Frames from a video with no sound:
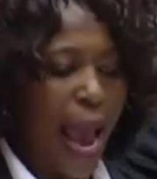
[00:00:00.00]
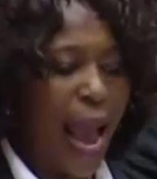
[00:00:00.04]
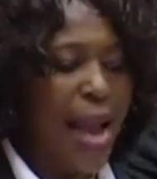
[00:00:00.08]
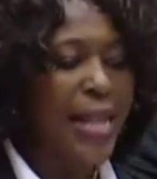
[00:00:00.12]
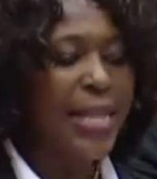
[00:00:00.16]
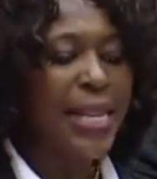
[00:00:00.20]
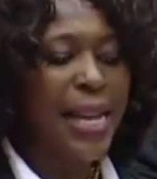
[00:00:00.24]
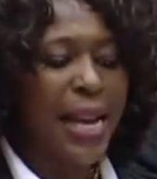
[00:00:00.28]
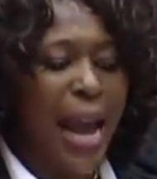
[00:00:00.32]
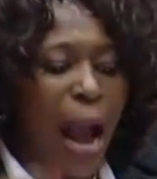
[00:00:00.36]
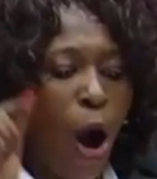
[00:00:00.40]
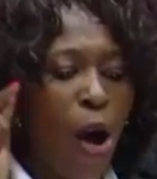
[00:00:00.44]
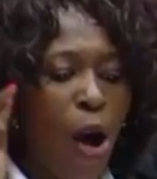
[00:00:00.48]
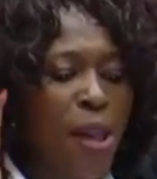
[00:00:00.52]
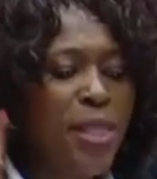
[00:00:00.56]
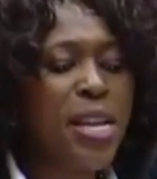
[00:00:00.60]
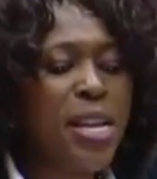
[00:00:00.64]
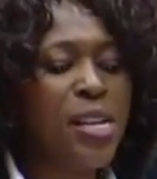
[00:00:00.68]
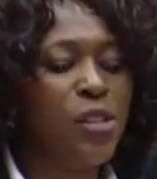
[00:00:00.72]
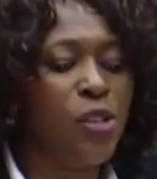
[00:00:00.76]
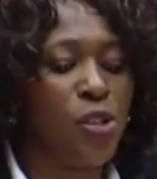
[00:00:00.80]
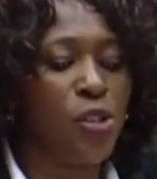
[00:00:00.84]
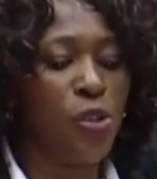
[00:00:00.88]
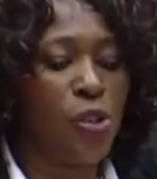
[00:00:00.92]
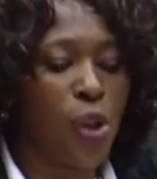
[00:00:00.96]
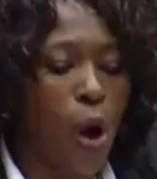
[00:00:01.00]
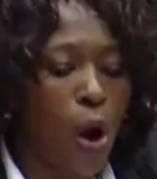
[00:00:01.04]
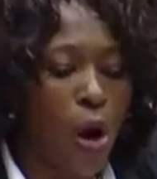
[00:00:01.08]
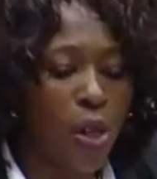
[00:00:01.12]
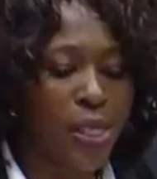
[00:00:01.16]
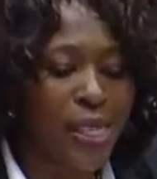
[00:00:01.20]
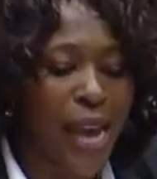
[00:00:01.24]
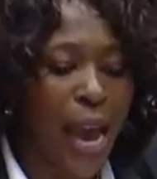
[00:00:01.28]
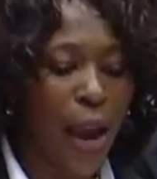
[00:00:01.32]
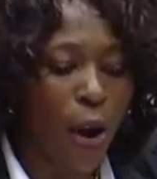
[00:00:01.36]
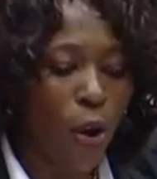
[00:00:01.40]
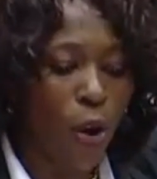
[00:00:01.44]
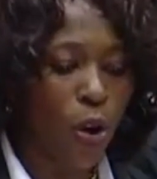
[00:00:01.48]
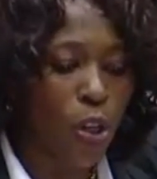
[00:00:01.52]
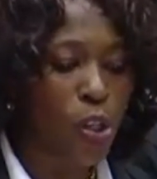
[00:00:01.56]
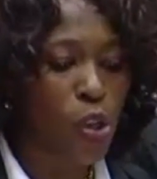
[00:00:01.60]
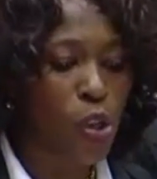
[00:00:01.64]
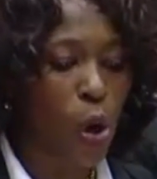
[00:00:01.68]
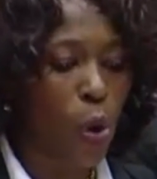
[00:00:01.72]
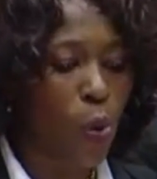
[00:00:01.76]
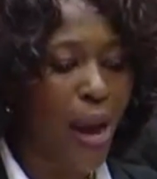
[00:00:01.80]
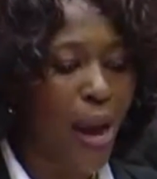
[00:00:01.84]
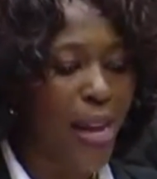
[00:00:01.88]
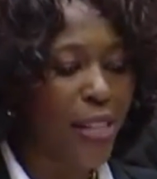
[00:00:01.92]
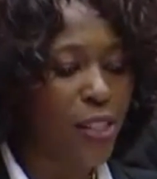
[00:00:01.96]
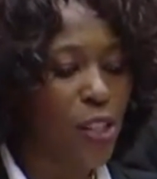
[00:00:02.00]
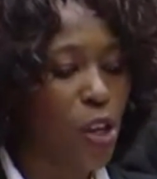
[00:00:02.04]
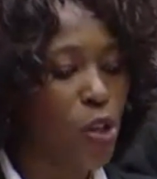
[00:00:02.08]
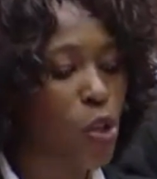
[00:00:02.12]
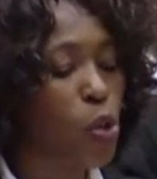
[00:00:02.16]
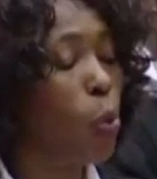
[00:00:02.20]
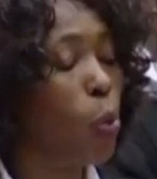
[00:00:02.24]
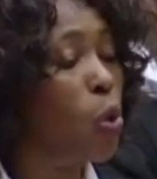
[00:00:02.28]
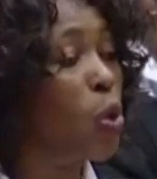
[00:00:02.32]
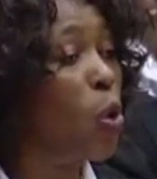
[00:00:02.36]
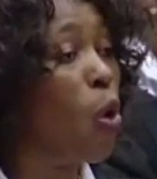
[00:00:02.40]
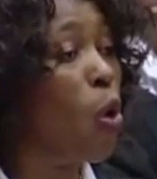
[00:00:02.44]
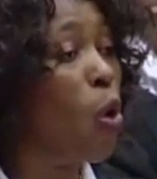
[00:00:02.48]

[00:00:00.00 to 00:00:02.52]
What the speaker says: And on this note, I also wanted to